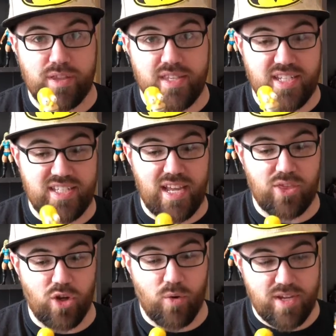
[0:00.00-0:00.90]
this set
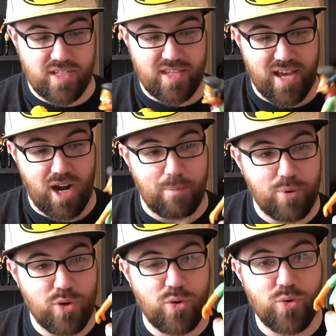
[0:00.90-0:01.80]
though is that
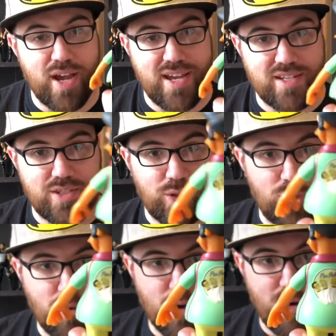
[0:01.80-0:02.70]
Apu has the
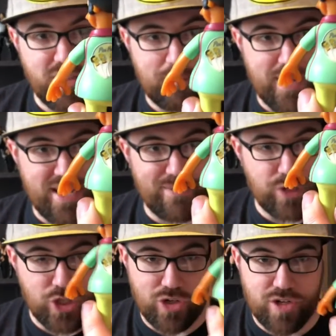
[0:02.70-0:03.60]
logo on the back of his
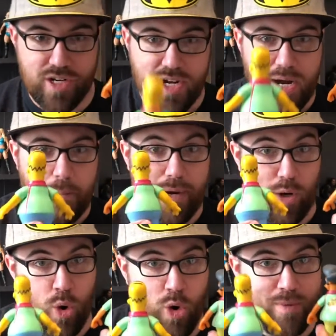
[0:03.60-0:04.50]
shirt, but
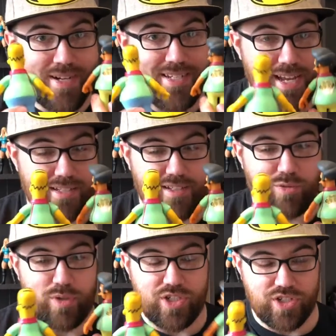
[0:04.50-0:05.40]
Homer doesn't,
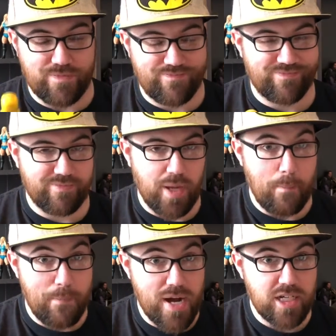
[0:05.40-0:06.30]
which
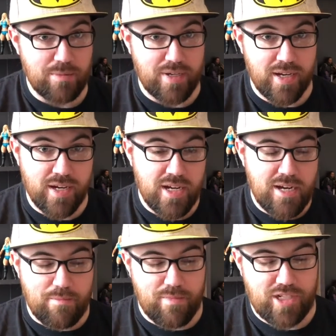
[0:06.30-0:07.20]
bugs me,
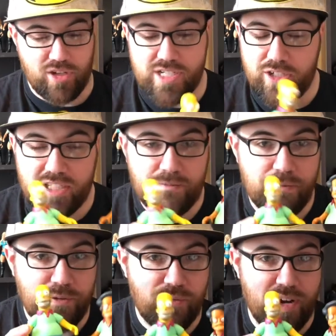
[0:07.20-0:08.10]
but as long as I look at them from
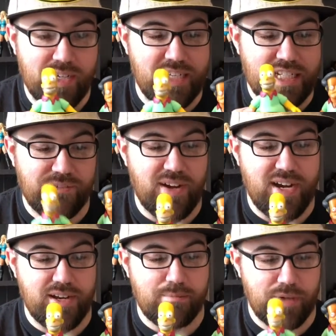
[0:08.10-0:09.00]
the front, it's
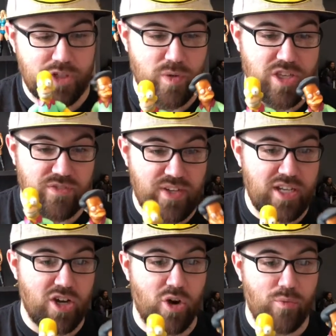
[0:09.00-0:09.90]
fine. But doing this
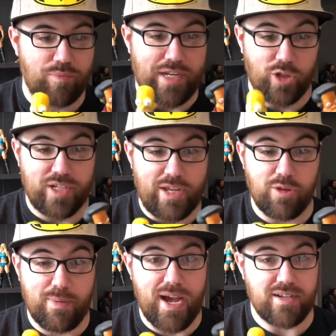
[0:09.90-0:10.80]
video and looking at their
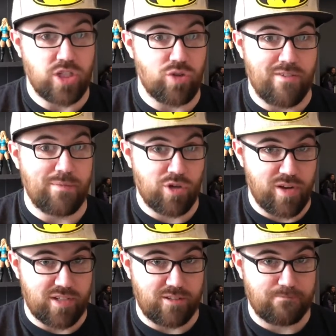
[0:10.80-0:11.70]
backs is driving me crazy.